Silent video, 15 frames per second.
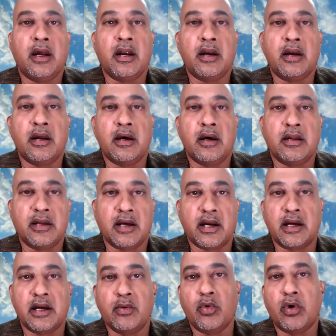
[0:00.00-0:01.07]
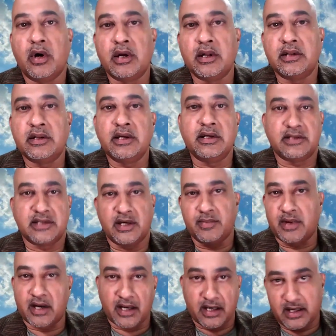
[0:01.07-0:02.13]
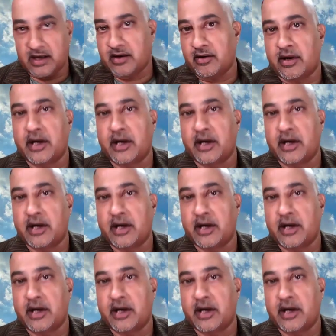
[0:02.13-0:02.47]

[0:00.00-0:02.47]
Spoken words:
and they get involved in the cyber racket.